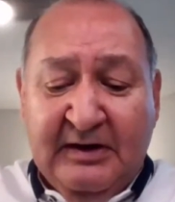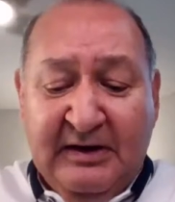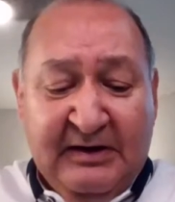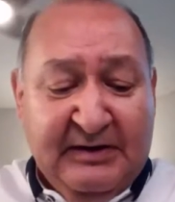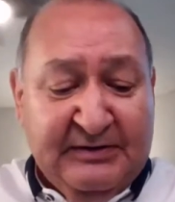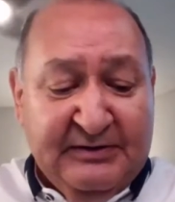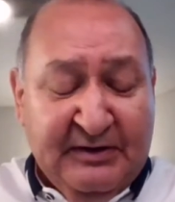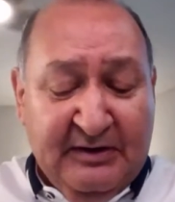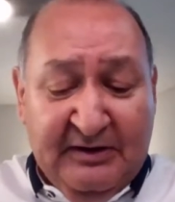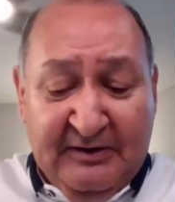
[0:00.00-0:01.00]
And
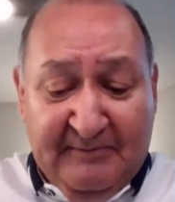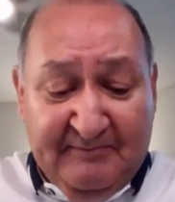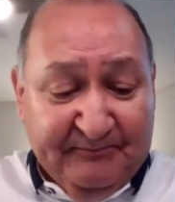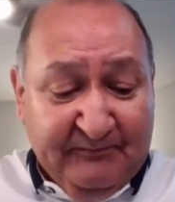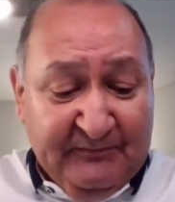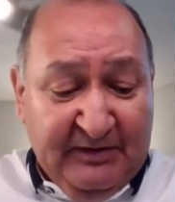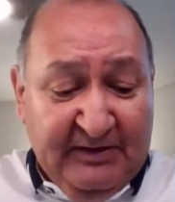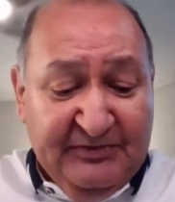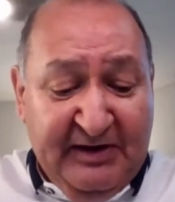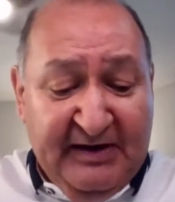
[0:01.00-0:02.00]

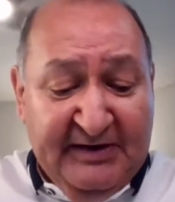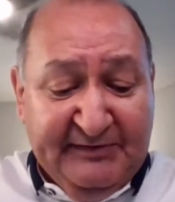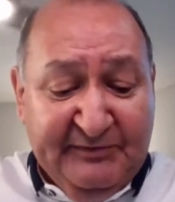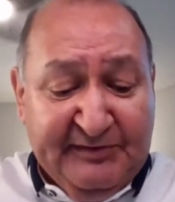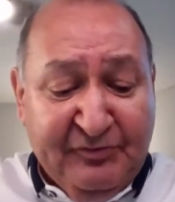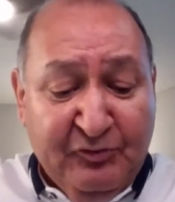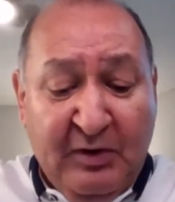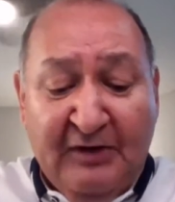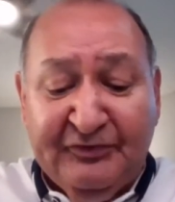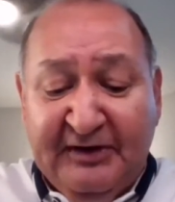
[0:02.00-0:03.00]
the answer is
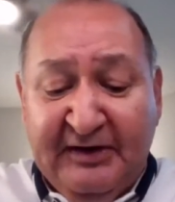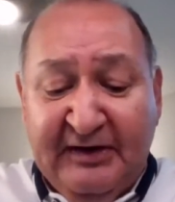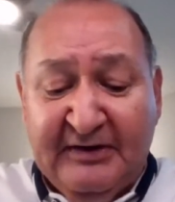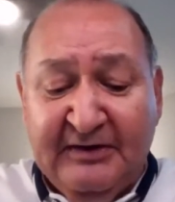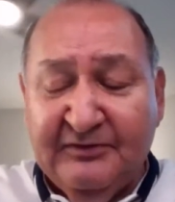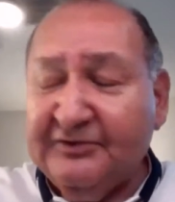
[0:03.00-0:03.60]
throughout the canon,